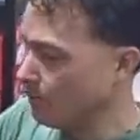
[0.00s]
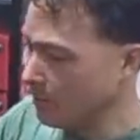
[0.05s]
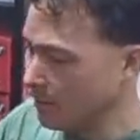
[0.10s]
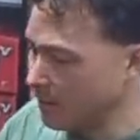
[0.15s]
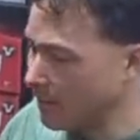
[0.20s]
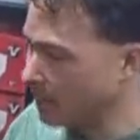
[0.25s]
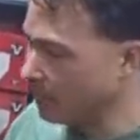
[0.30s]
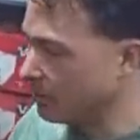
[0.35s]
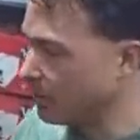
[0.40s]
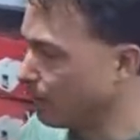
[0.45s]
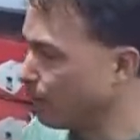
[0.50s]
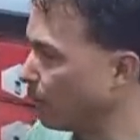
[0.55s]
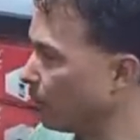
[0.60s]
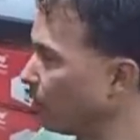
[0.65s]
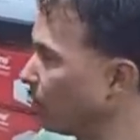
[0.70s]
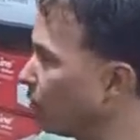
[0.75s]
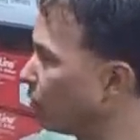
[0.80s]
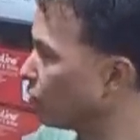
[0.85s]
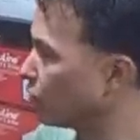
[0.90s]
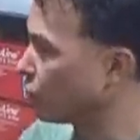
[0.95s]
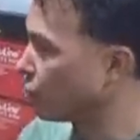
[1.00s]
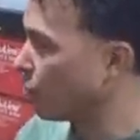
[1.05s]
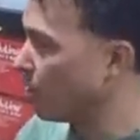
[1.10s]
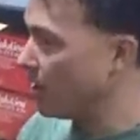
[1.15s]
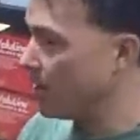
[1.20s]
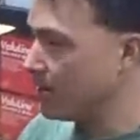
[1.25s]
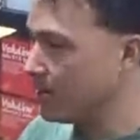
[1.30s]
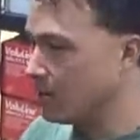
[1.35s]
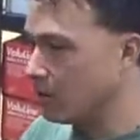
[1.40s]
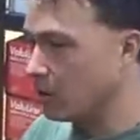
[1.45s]
I mean, they got different little
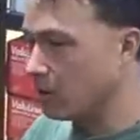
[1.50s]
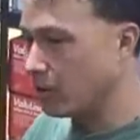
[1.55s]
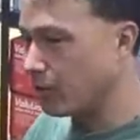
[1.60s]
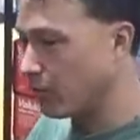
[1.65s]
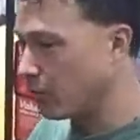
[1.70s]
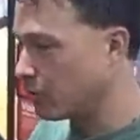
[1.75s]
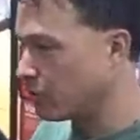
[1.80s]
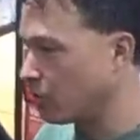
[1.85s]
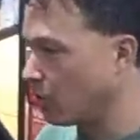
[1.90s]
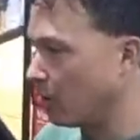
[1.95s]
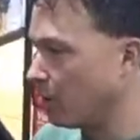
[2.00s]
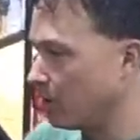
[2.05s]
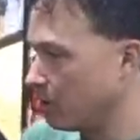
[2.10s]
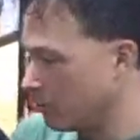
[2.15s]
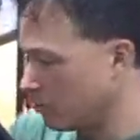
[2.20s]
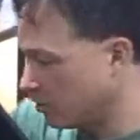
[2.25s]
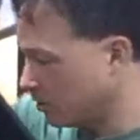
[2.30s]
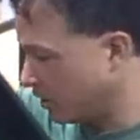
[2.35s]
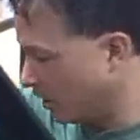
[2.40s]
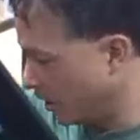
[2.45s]
tray here for starting your